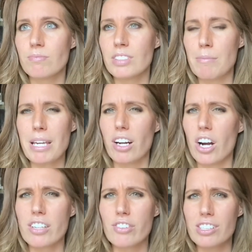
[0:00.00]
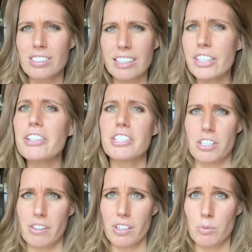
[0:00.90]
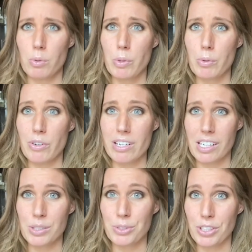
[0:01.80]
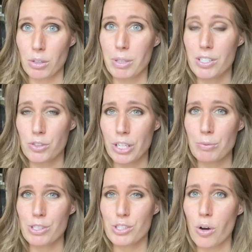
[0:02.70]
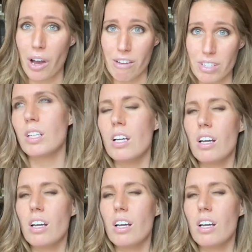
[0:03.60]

it made it hard for us to hear each other when we were right next to each other because the rain was so heavy.